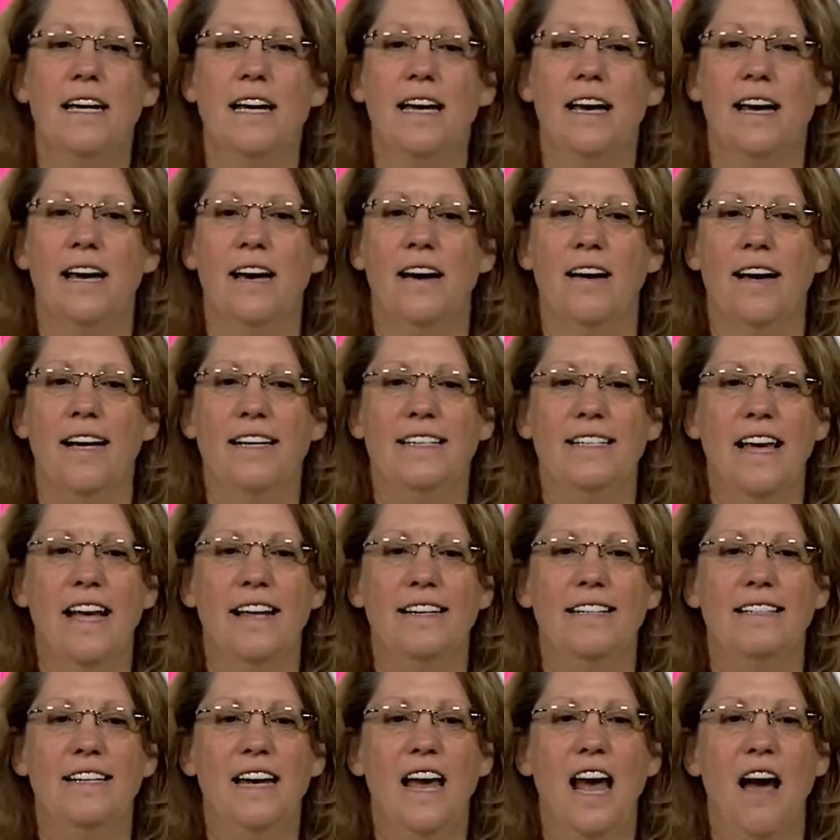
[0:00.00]
It
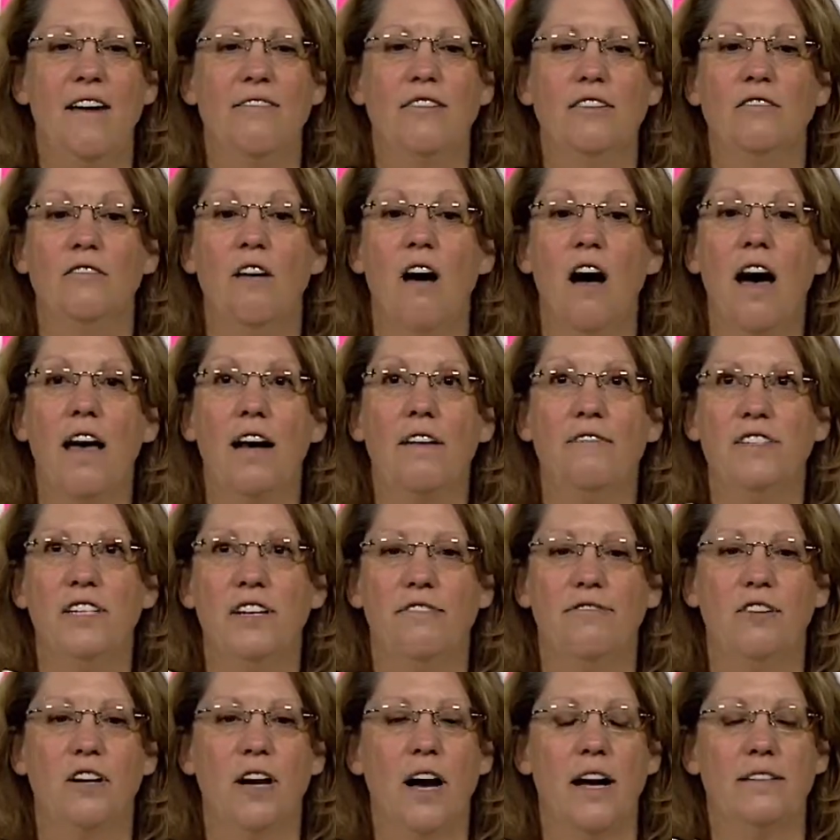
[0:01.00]
tends to have a lot of
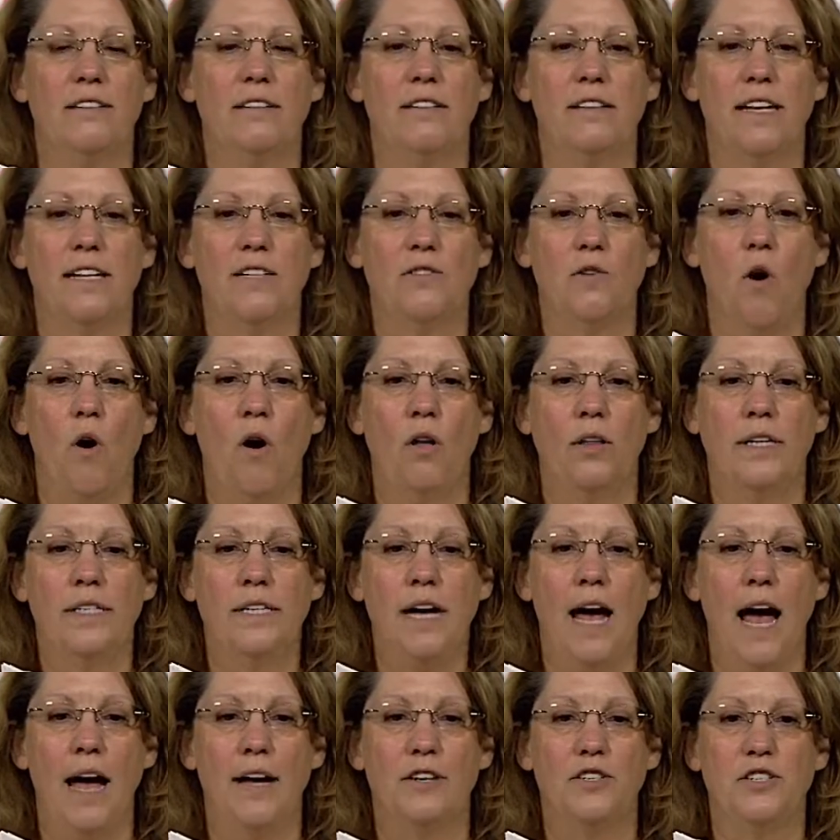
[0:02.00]
different kinds of things all
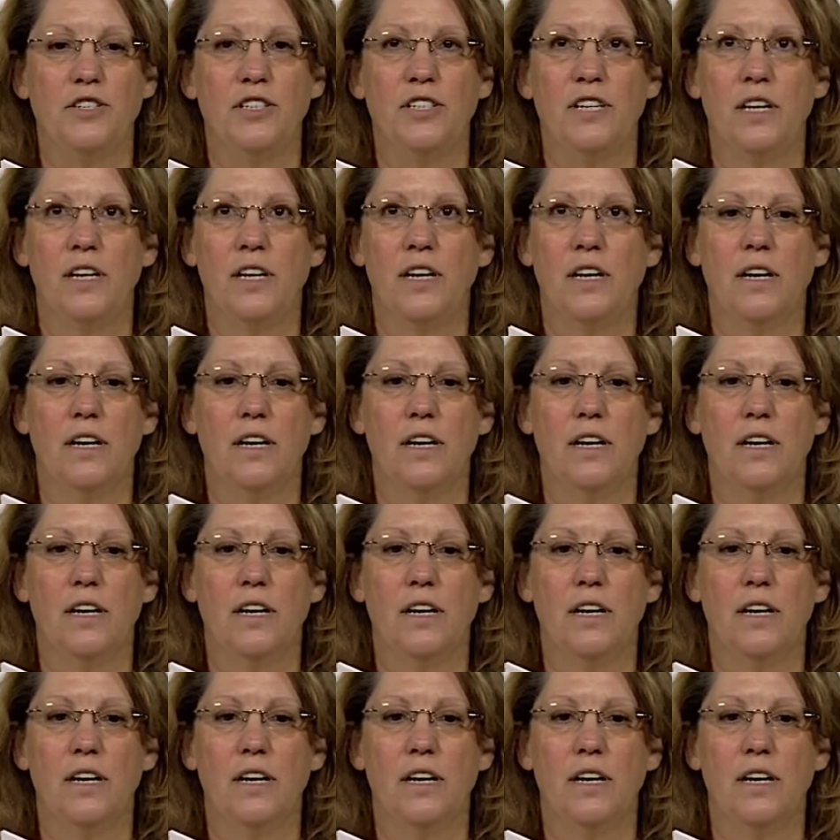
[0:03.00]
attached